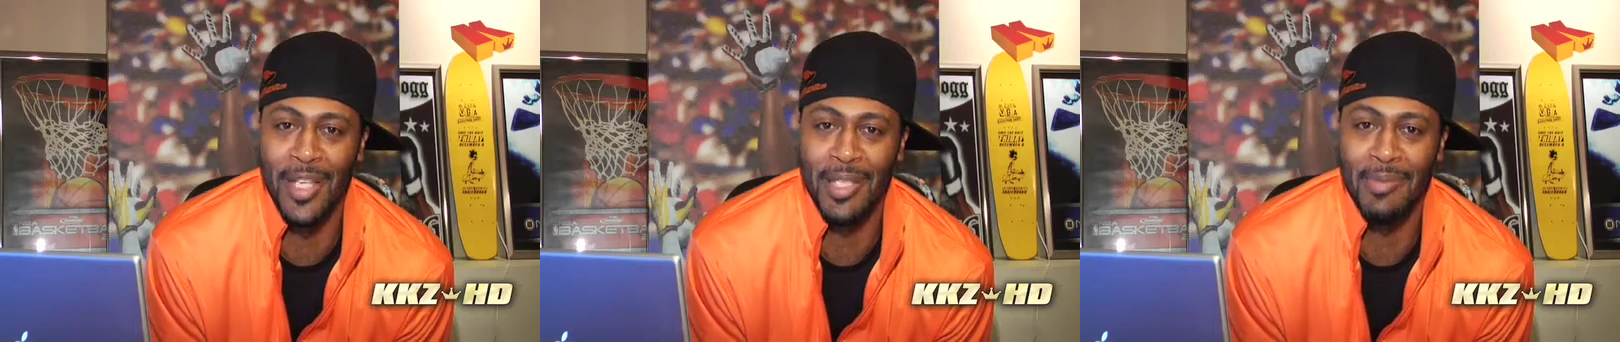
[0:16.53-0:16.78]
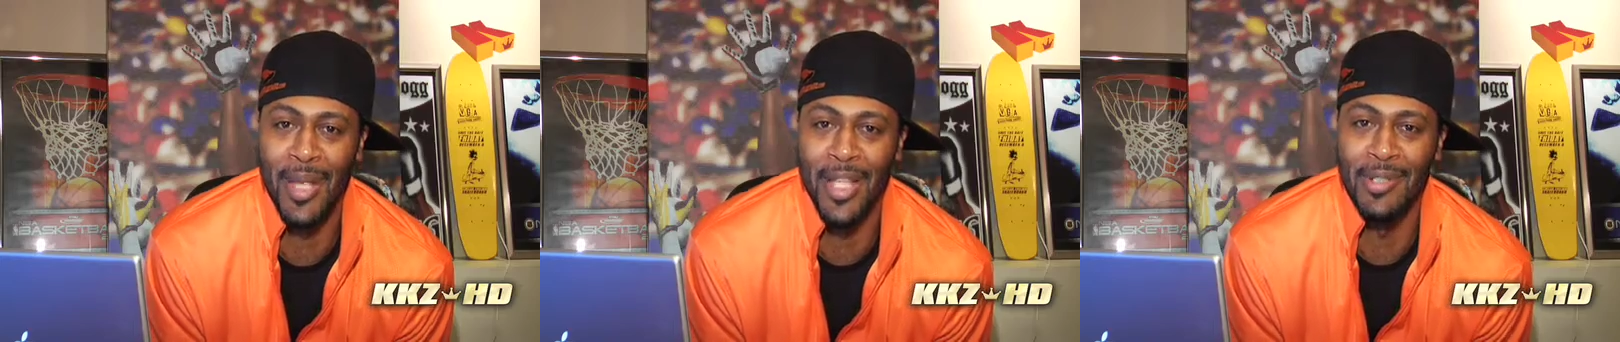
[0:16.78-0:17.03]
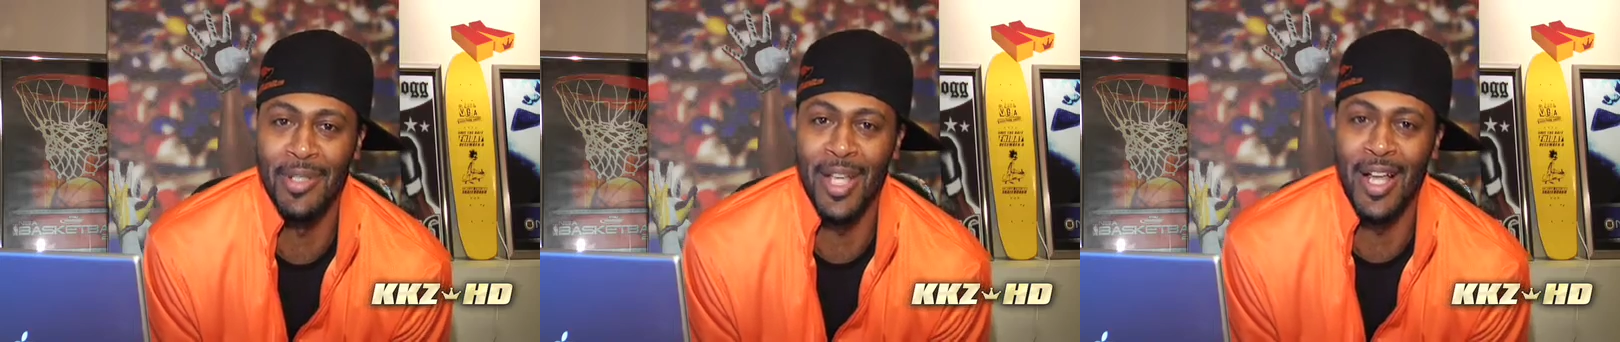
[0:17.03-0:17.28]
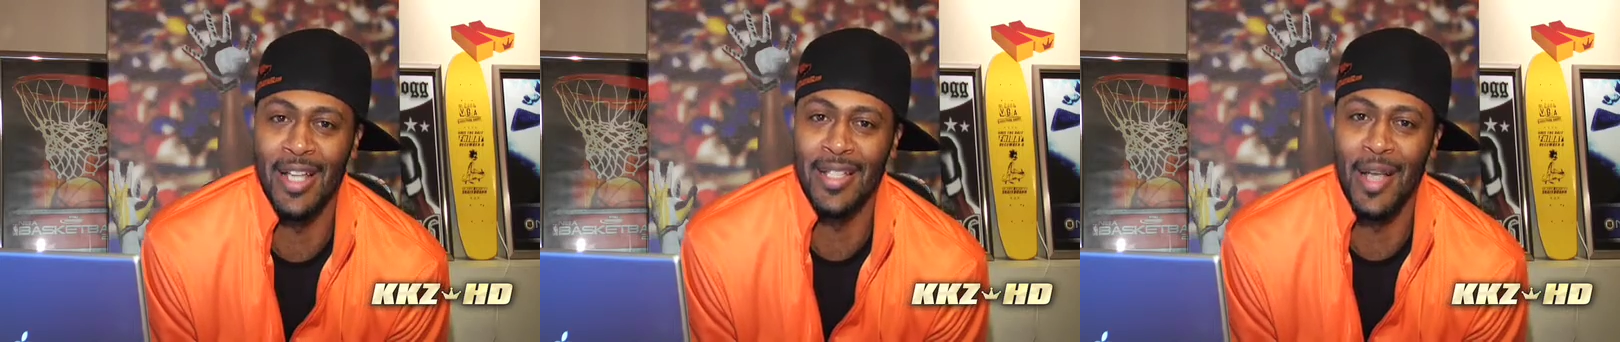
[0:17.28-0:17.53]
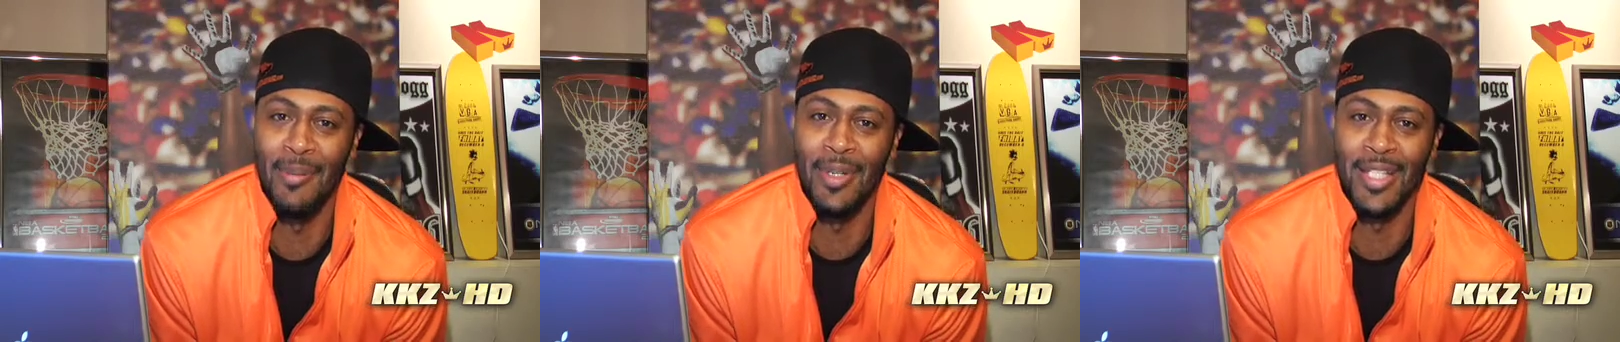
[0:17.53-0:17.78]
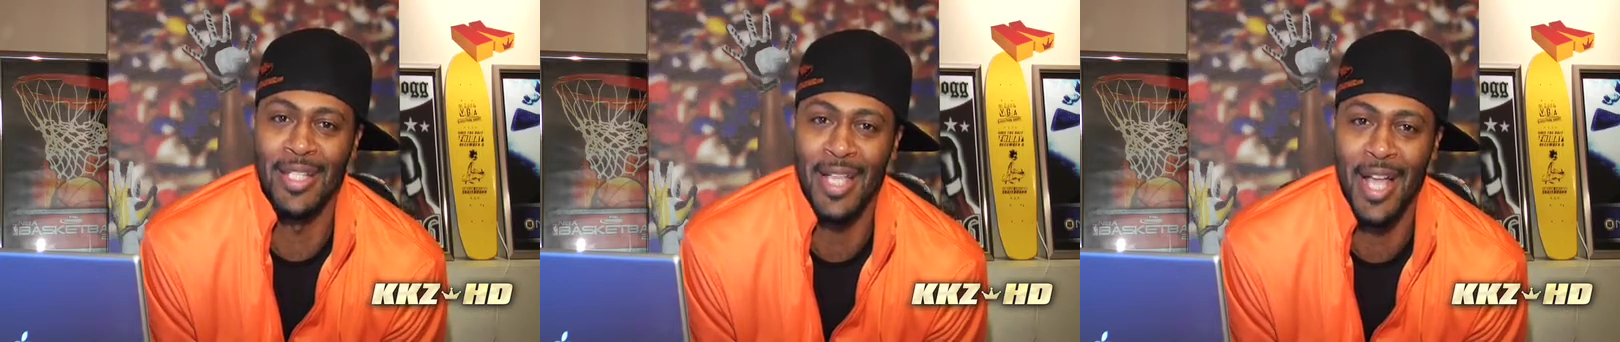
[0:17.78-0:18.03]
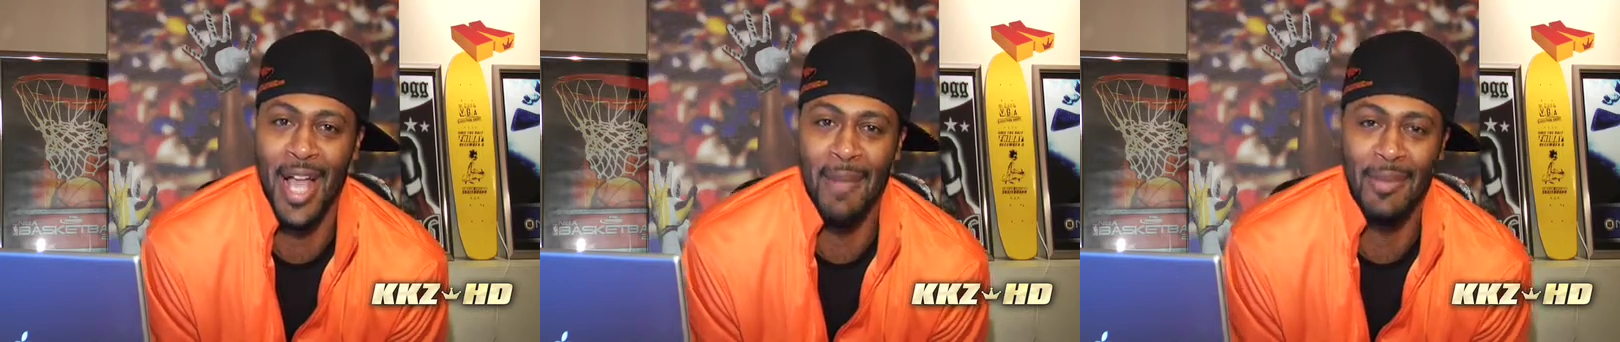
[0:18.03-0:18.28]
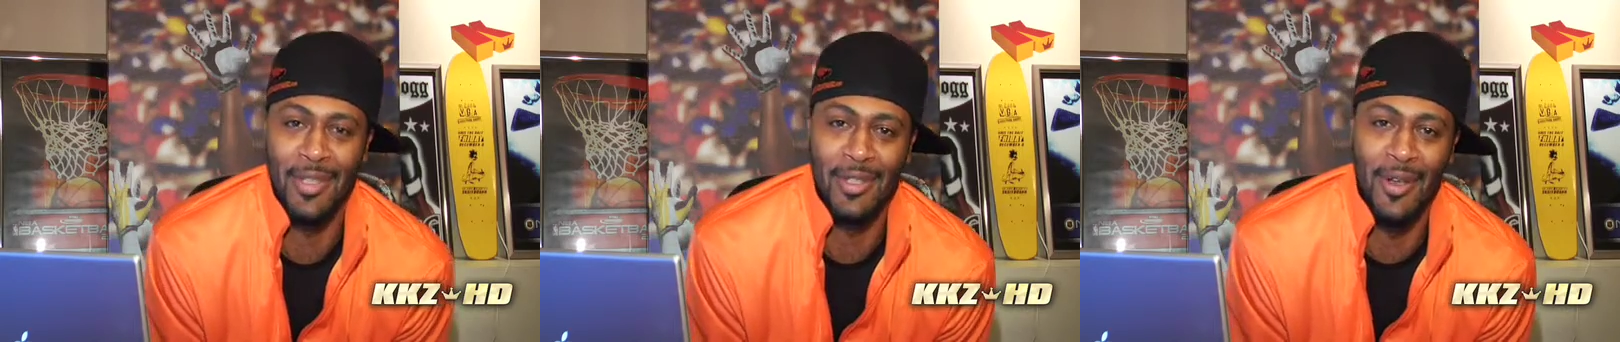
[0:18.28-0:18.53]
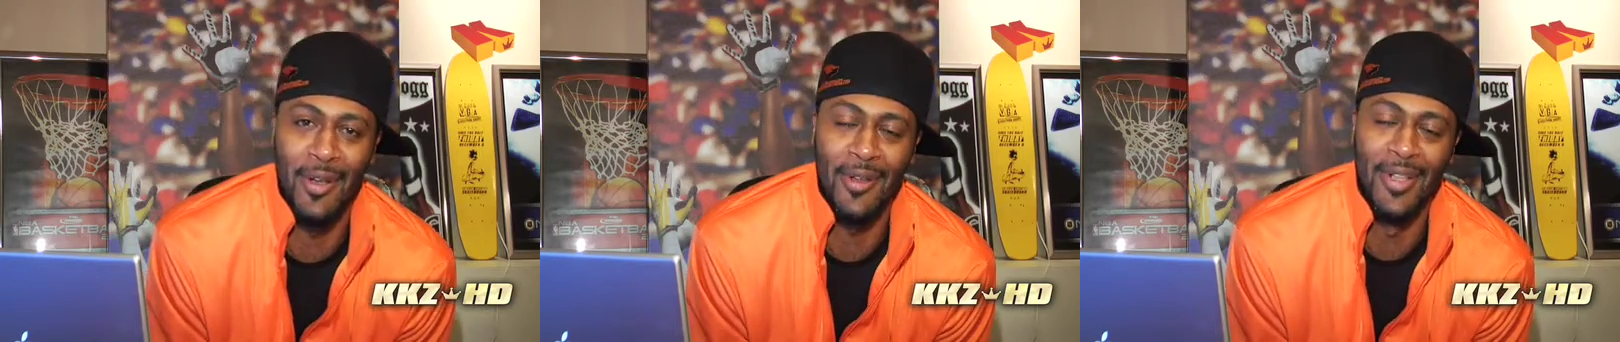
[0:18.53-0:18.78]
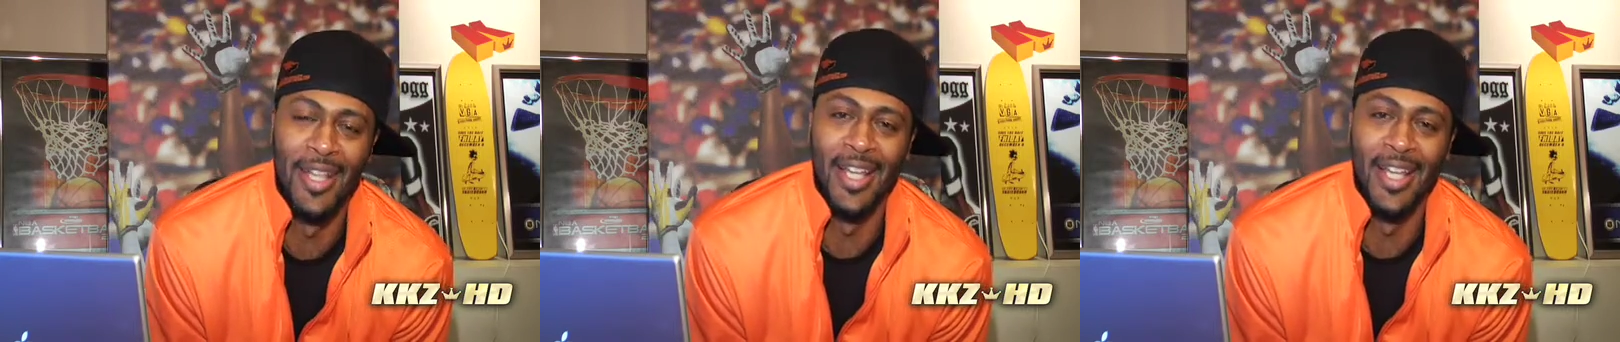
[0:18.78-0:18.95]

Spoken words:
explain to you guys how much time and thought